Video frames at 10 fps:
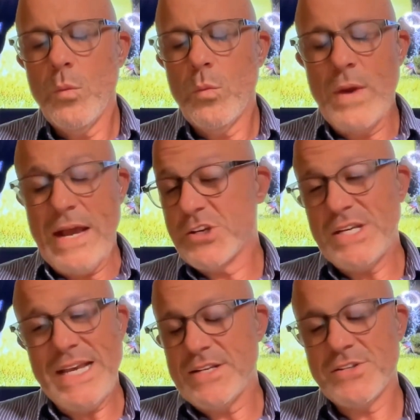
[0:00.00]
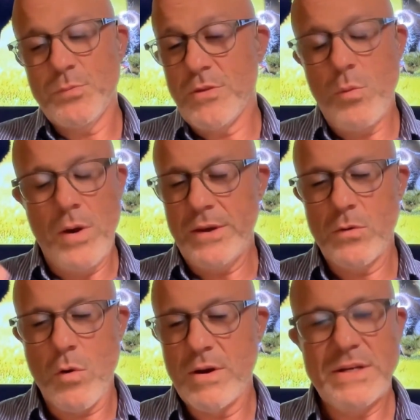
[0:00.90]
We actually test with one
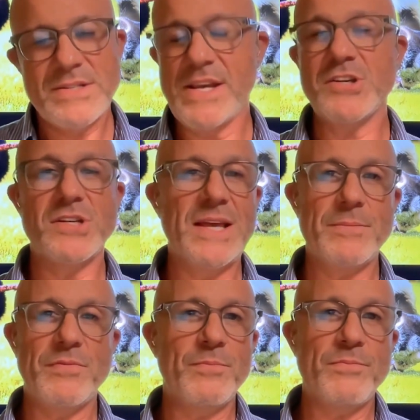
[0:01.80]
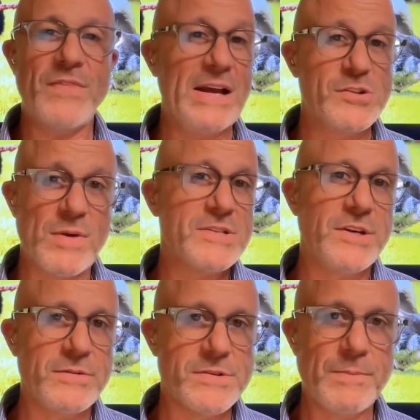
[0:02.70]
organization that finds
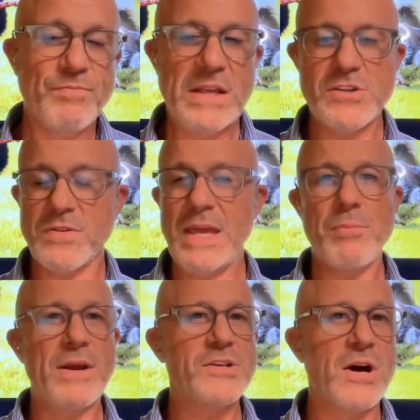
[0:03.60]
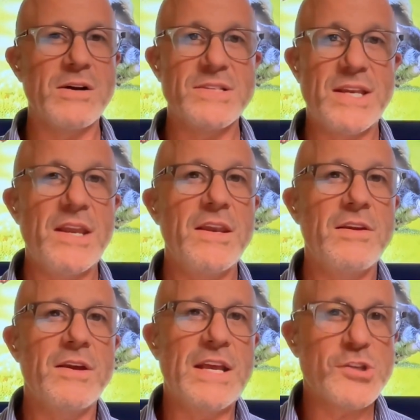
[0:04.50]
rescues. And so they bring dogs in
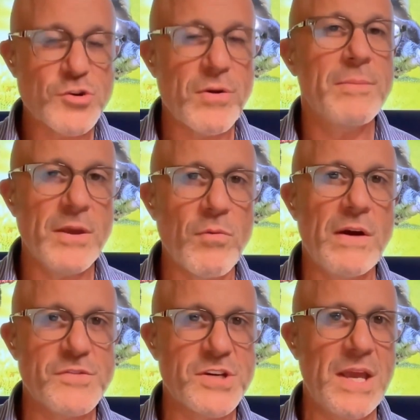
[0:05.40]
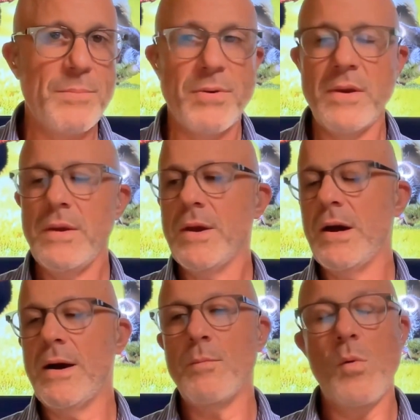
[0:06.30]
extremely rough shape.
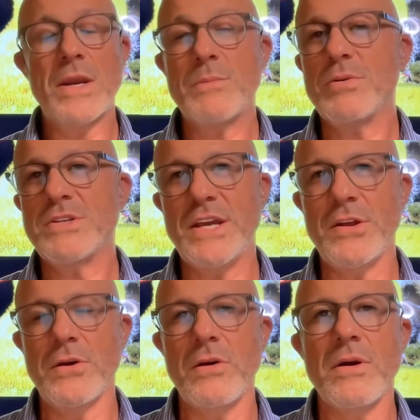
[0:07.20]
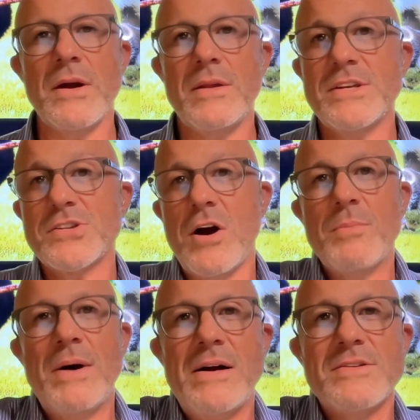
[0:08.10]
One in particular, this dog
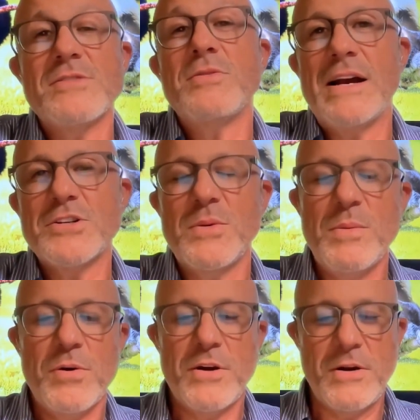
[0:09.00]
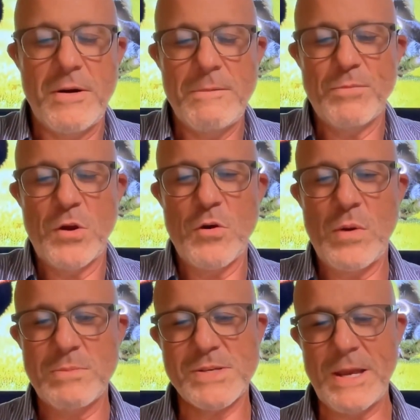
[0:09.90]
Buzz, who actually we put on our
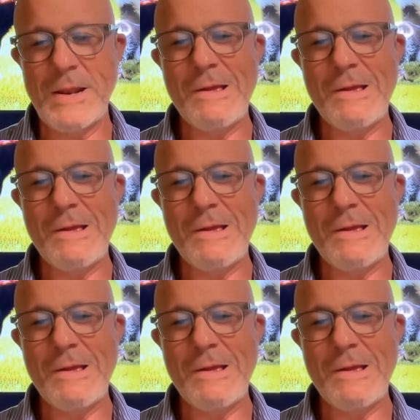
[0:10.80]
website,